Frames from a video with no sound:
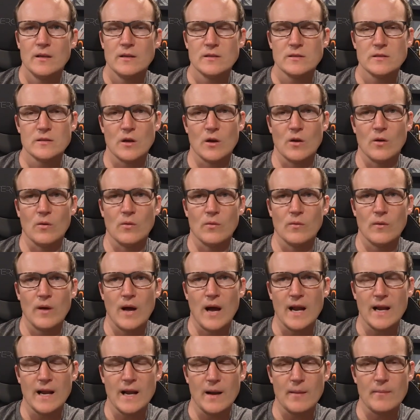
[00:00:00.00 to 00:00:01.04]
So
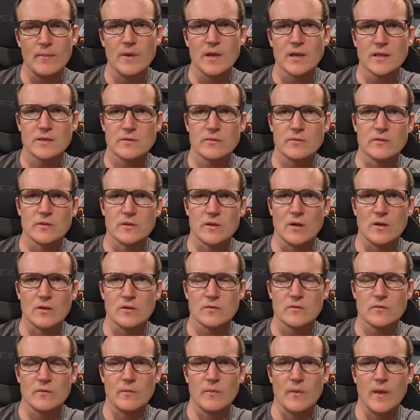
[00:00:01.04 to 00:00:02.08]
I got mixed
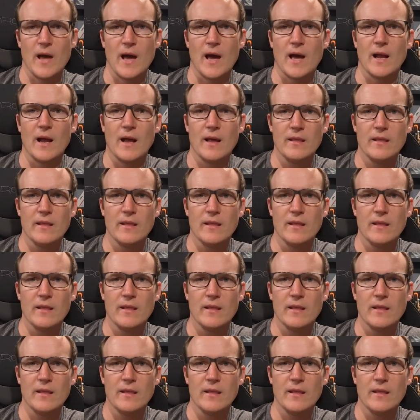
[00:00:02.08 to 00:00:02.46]
results from that.